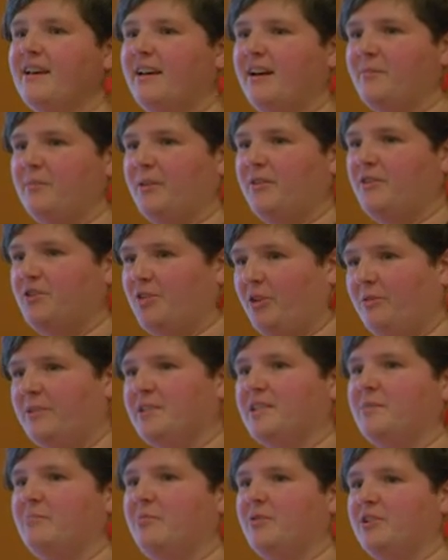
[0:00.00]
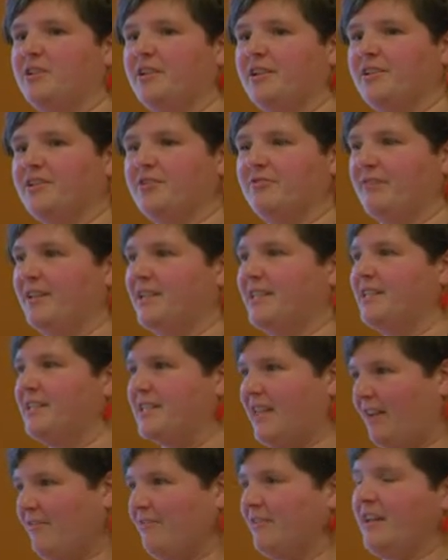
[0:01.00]
If you don't listen to podcasts already,
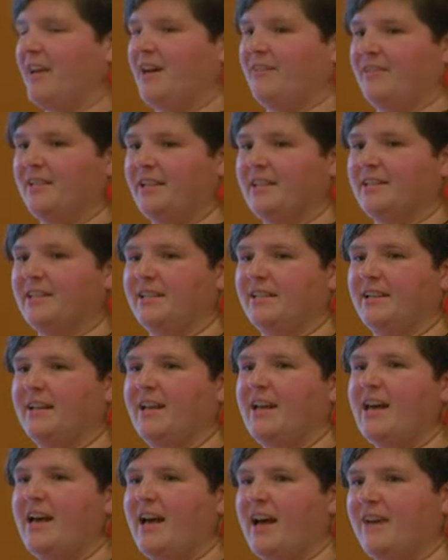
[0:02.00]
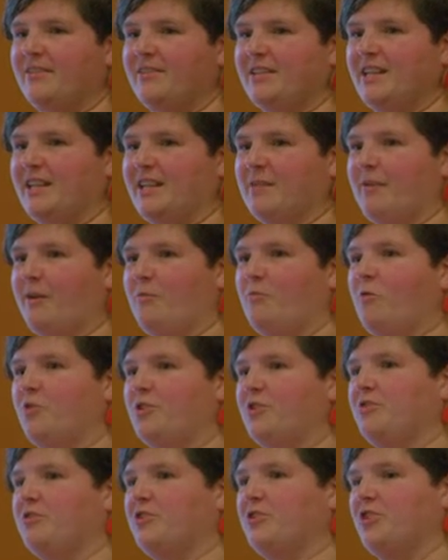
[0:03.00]
definitely have a listen. Have a think about
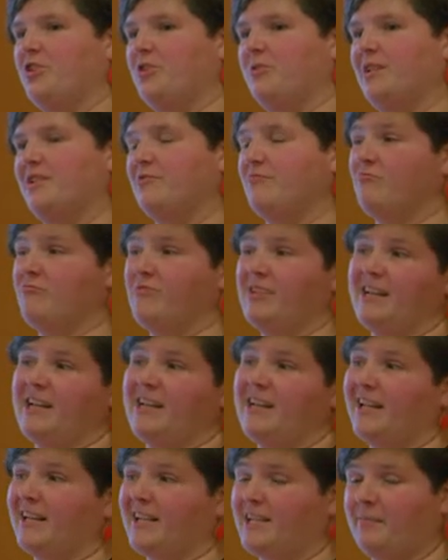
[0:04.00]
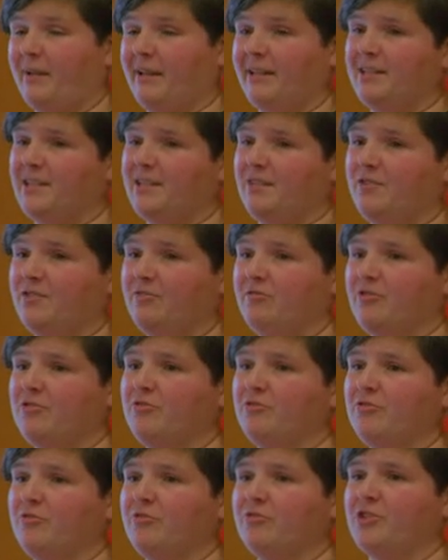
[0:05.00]
what you could do. It's really inexpensive to
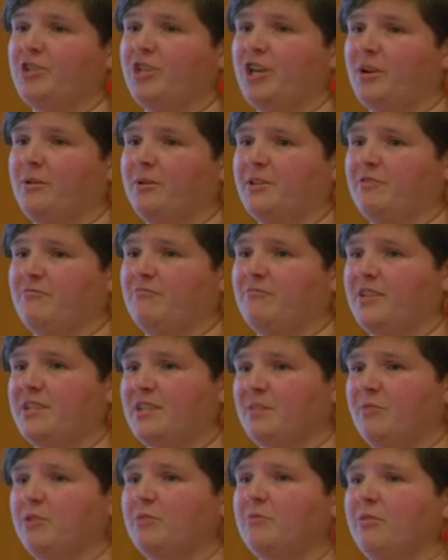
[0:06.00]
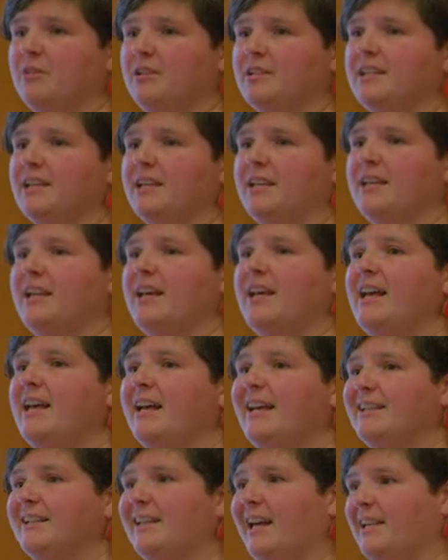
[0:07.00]
record audio at a reasonable quality
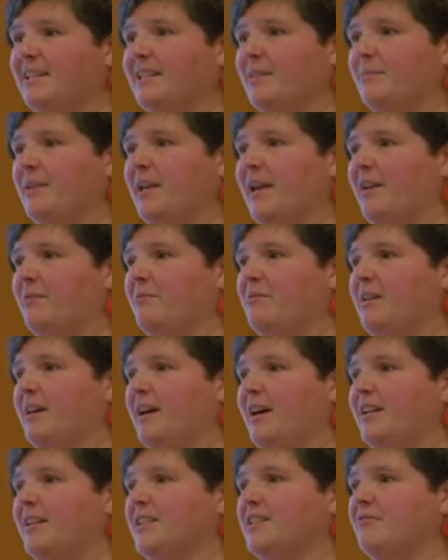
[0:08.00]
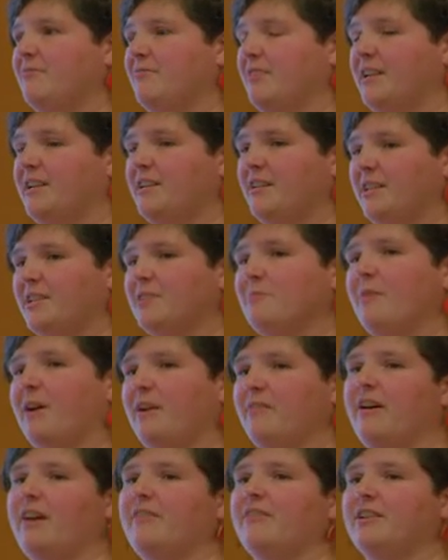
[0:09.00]
and get something out there. And it's a really nice way
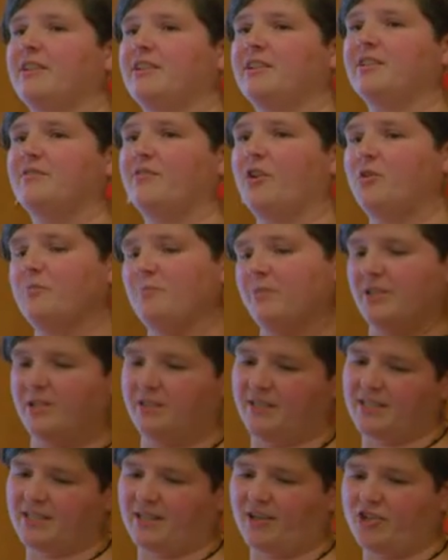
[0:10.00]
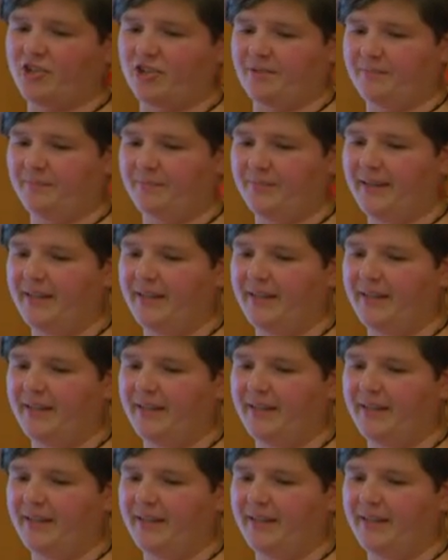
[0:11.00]
of having a kind of open discussion.